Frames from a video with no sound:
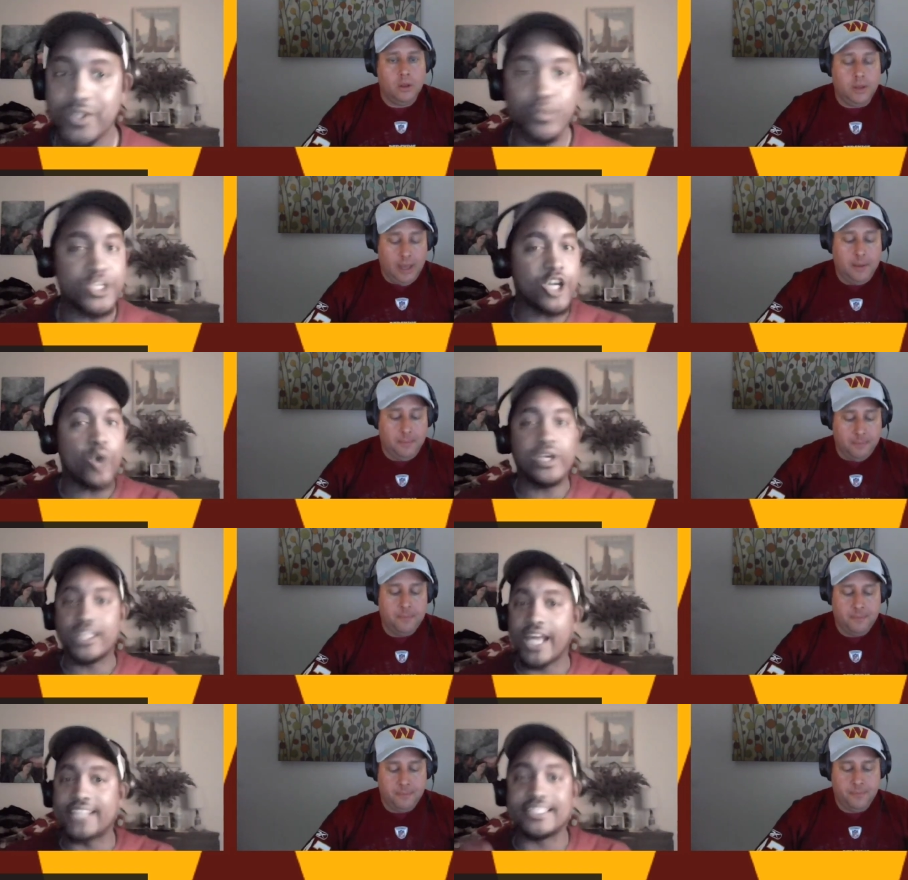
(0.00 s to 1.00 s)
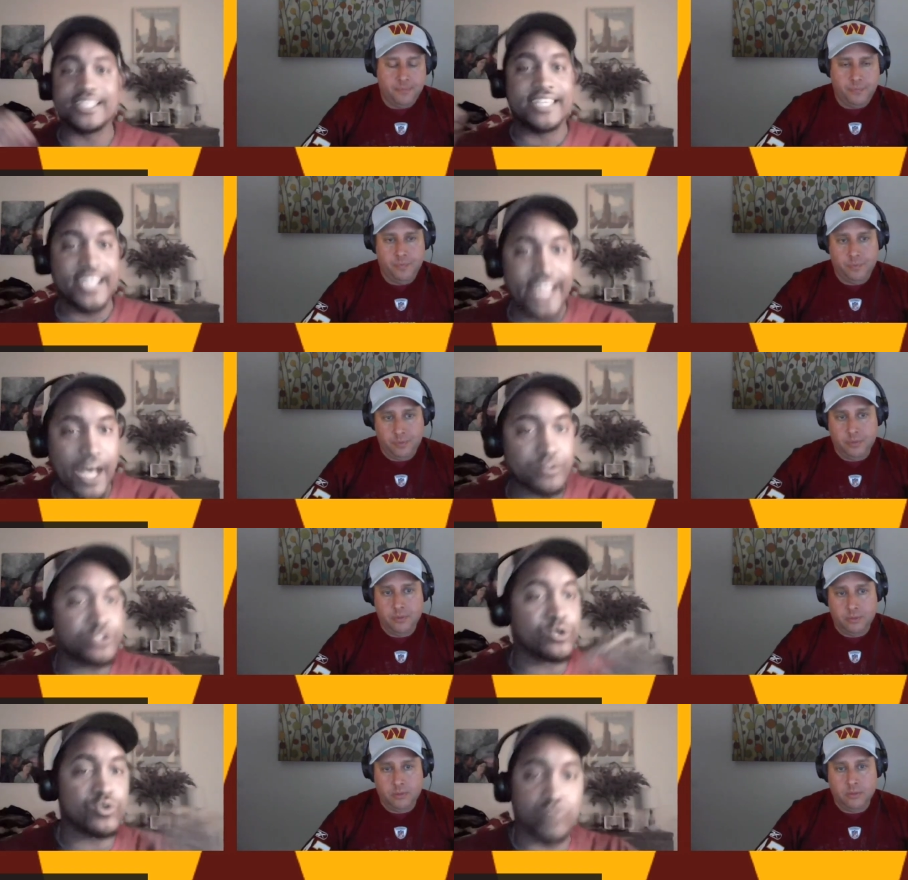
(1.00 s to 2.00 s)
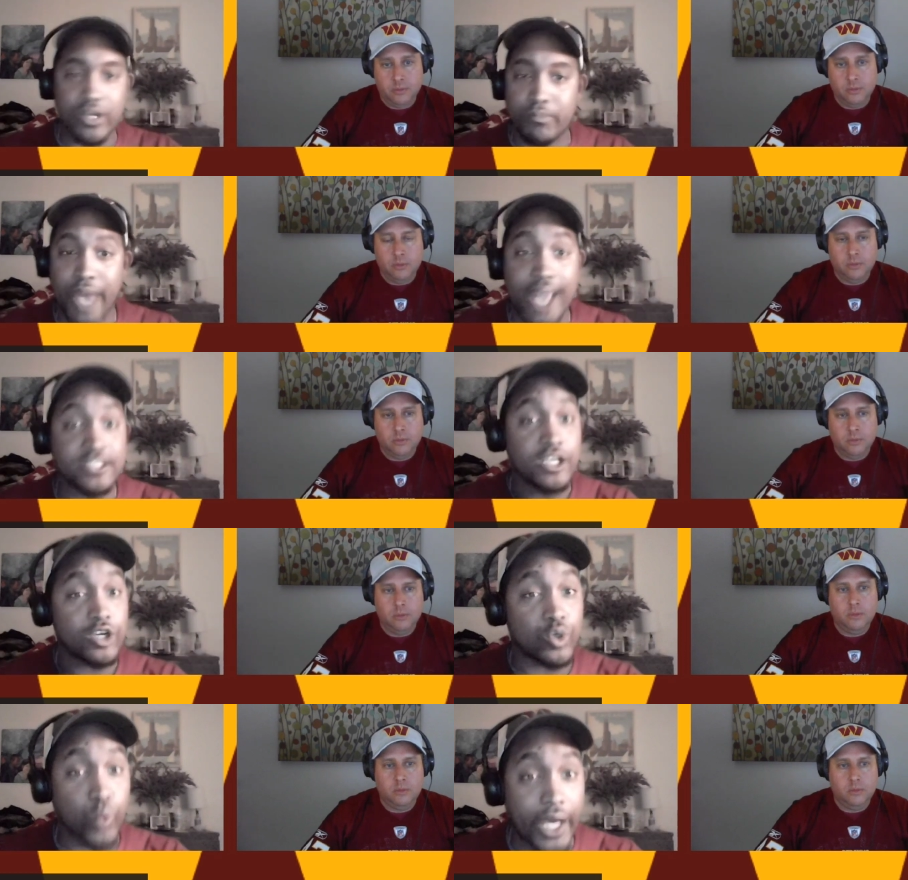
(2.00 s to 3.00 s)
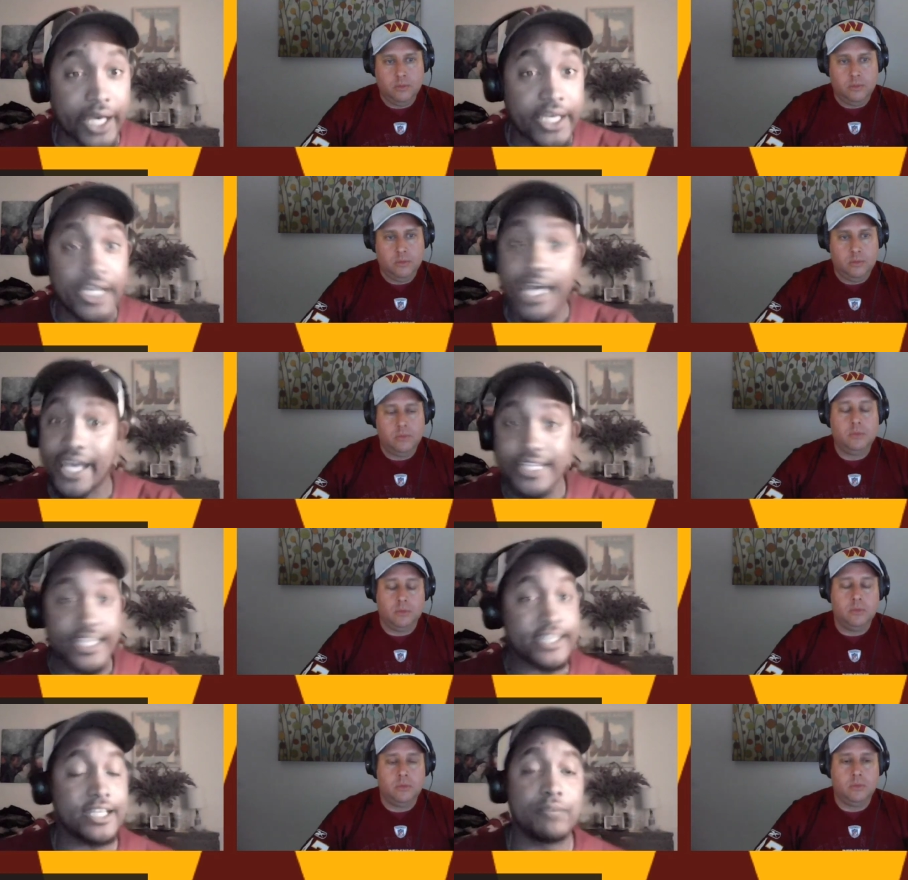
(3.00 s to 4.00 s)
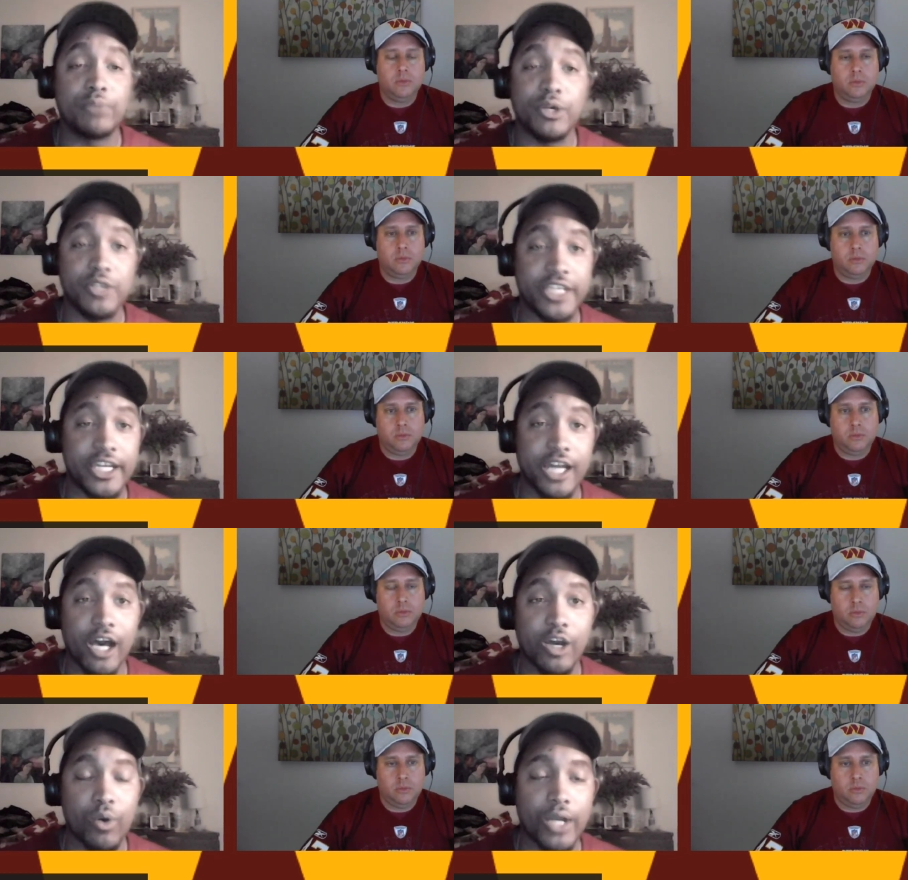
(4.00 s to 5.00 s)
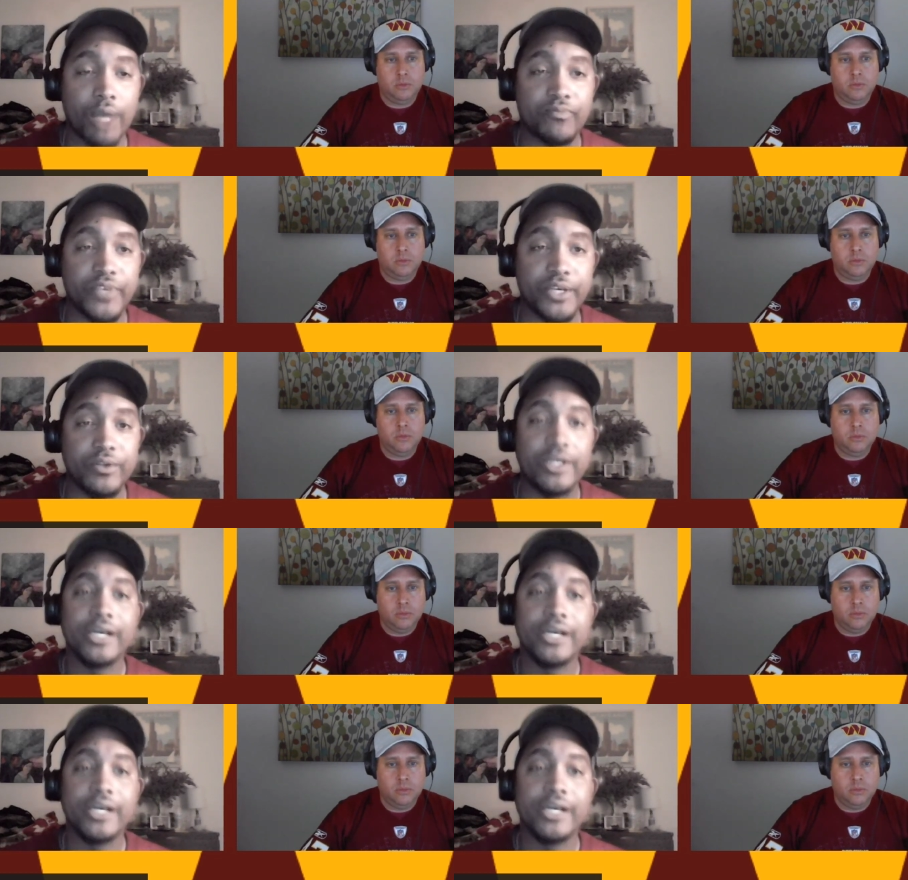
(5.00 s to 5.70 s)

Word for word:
Speaker 1: We yeah. know he likes to get it out to those running backs quick and get them get uh, going upfield.